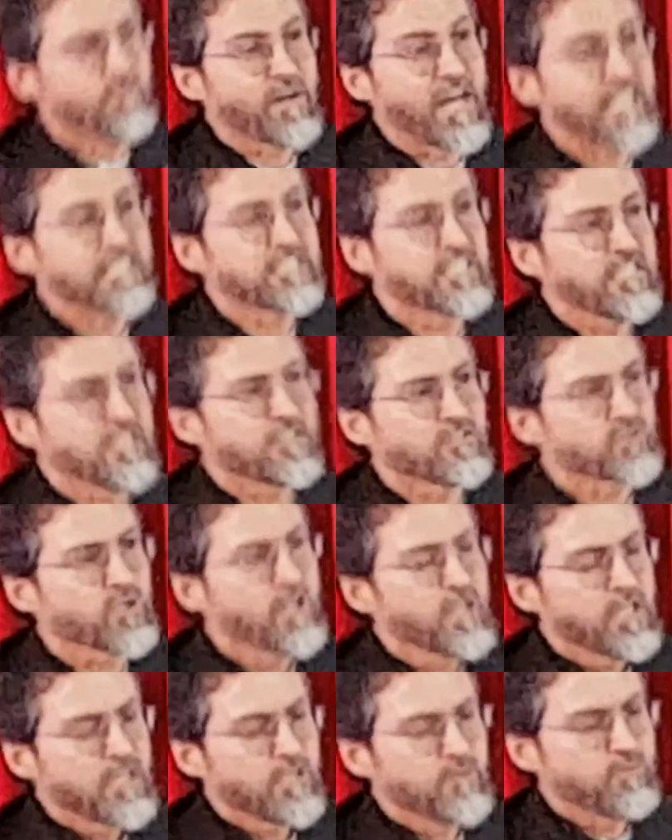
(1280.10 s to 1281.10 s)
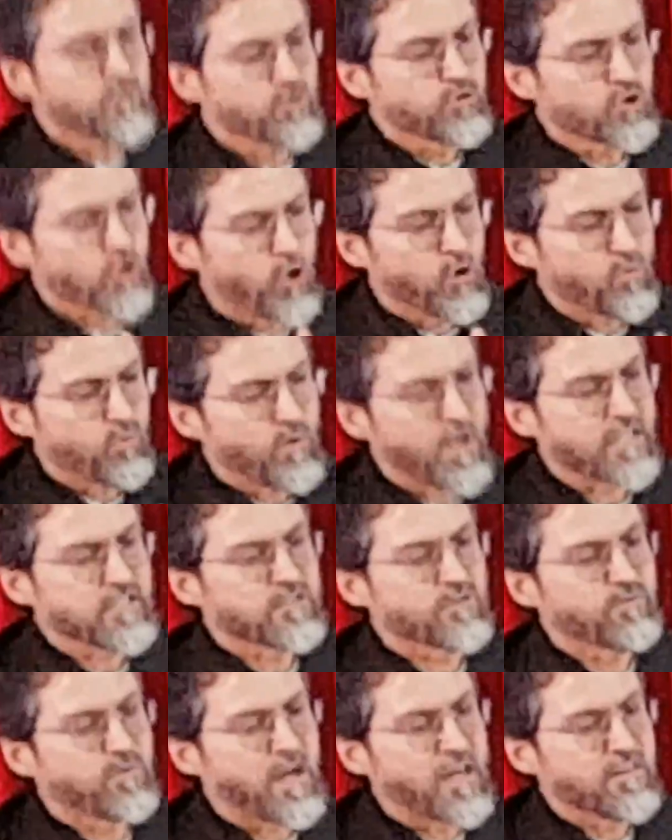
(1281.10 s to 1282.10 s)
of ideas. If you don't
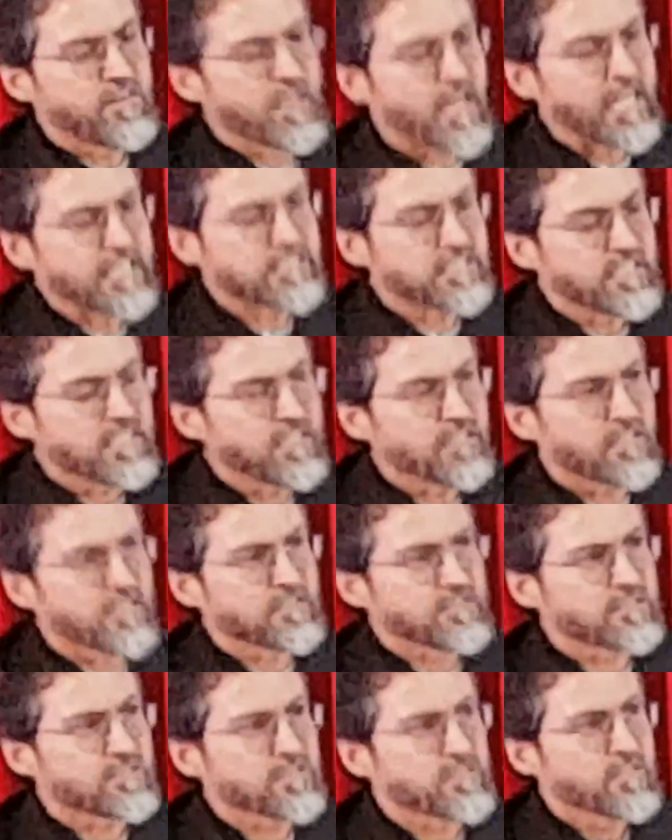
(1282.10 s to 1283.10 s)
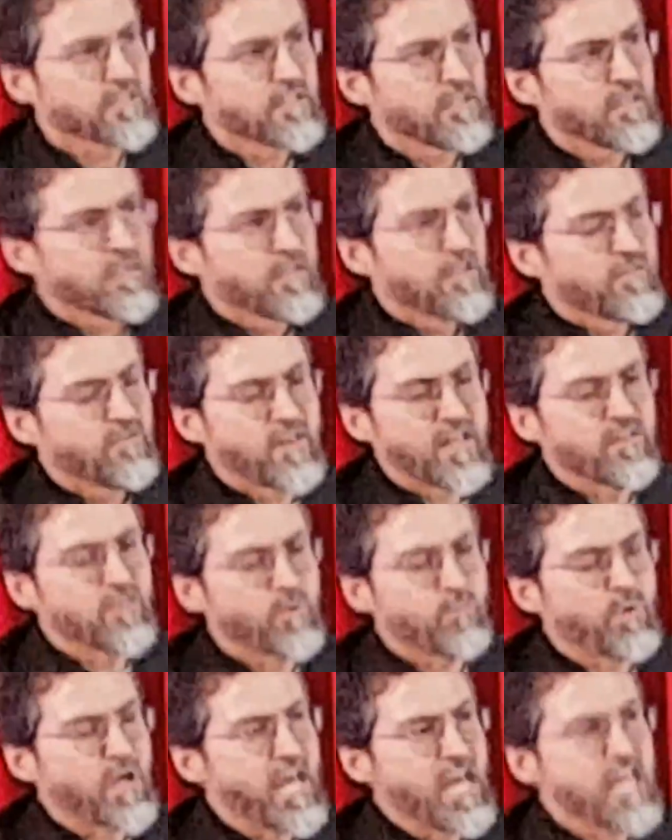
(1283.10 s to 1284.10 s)
rectify the ideas, then
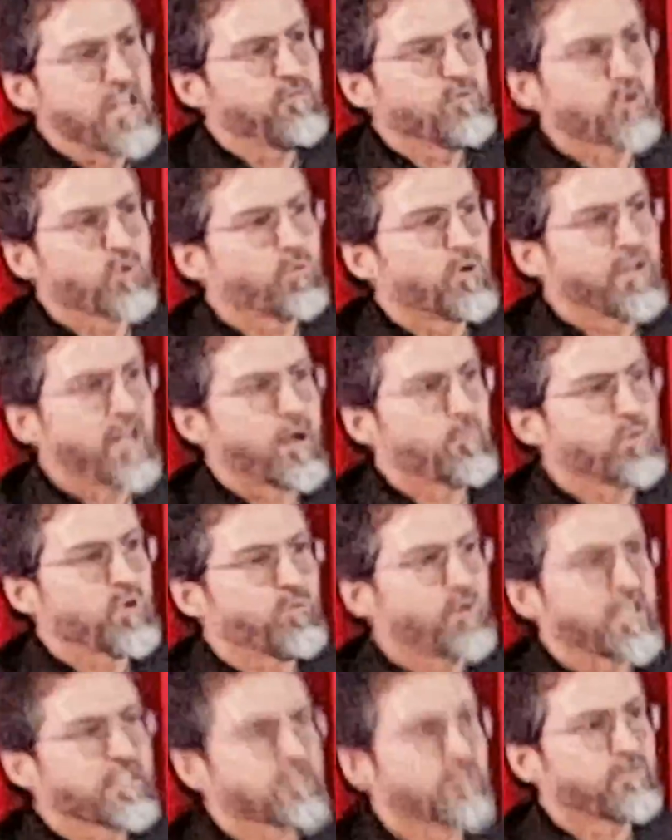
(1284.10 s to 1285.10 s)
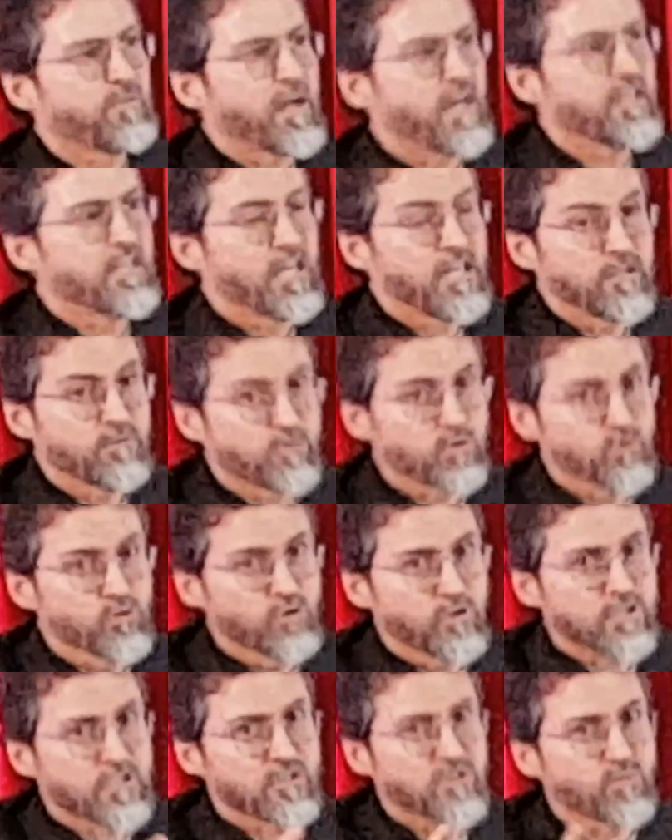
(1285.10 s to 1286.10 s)
the behavior will not be rectified. And if you
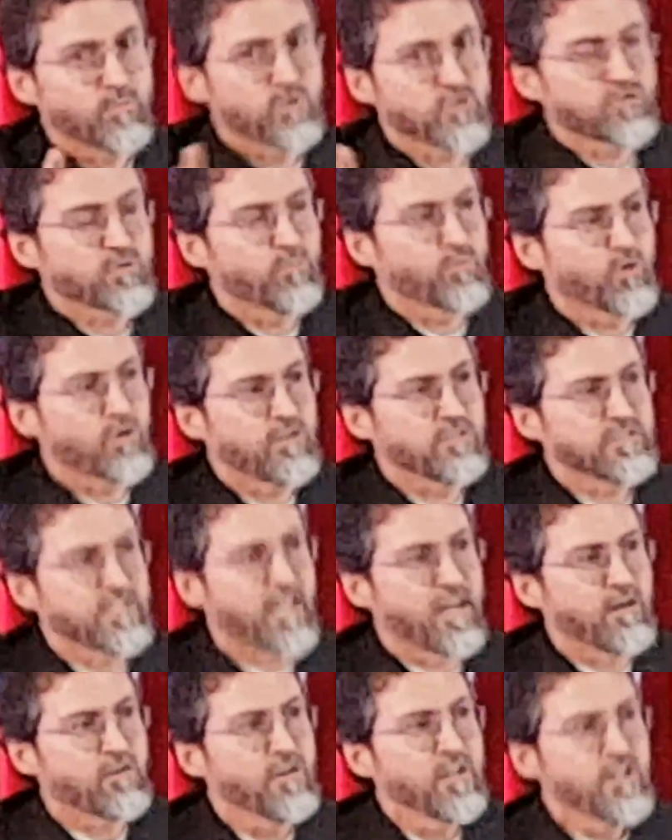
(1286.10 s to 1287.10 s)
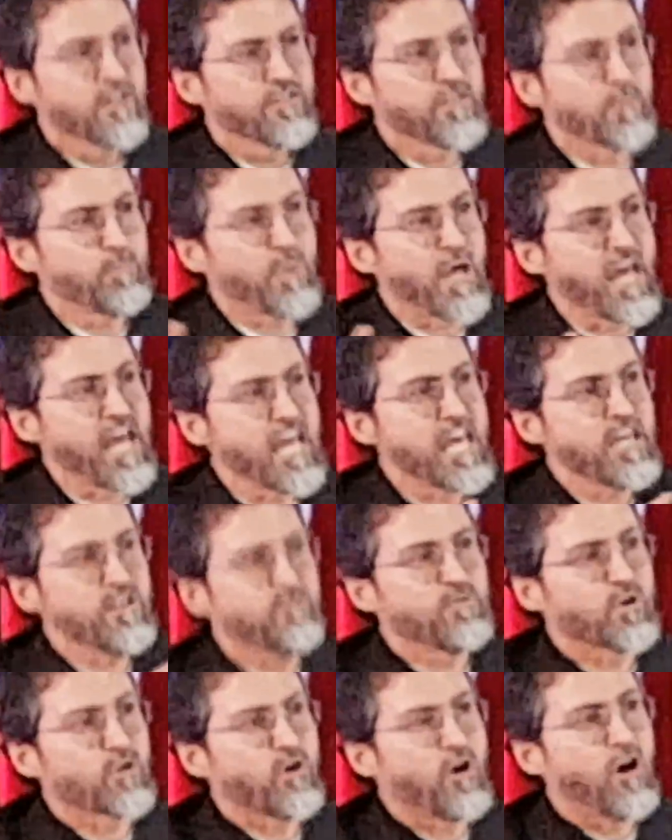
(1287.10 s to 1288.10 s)
look at the Muslim world now, the
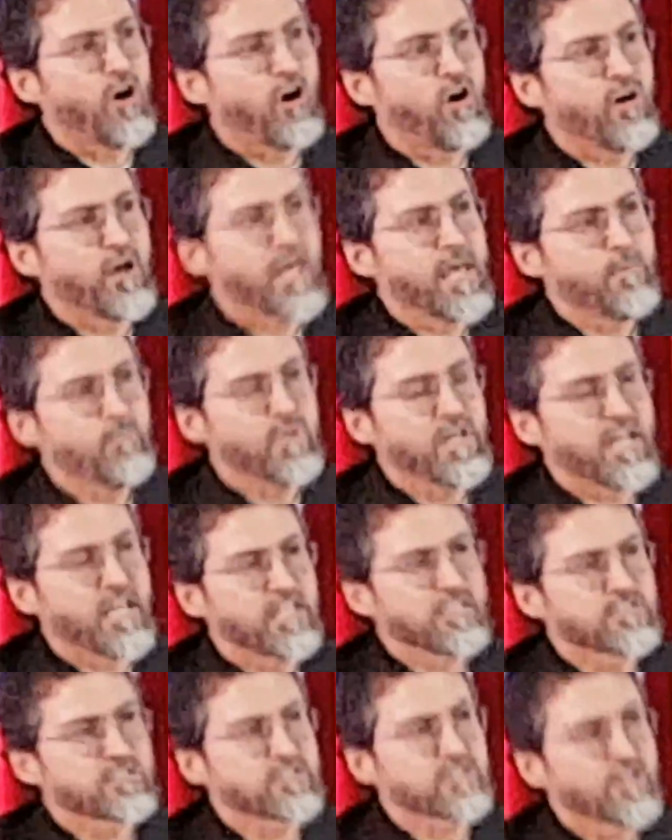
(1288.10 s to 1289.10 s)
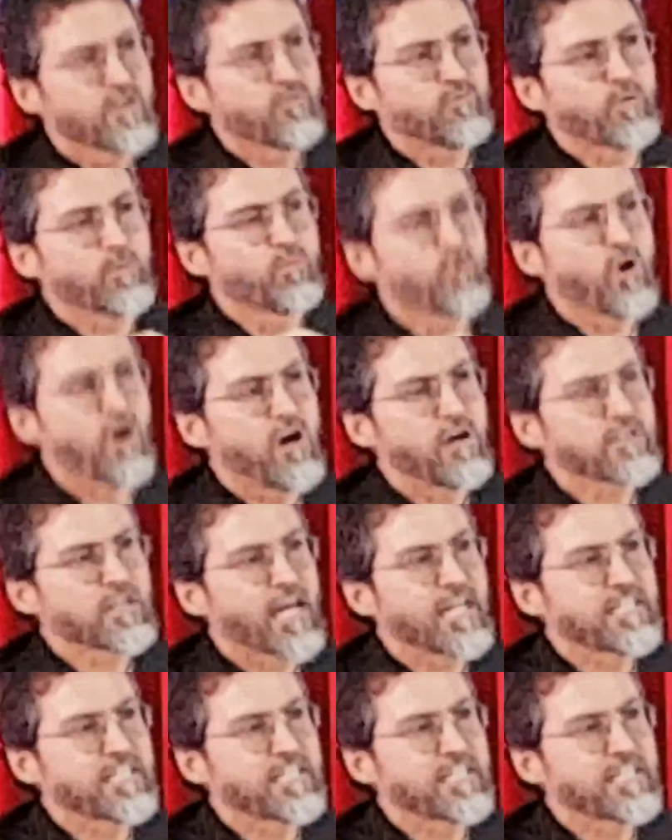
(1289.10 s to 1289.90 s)
behavior all emanates from wrong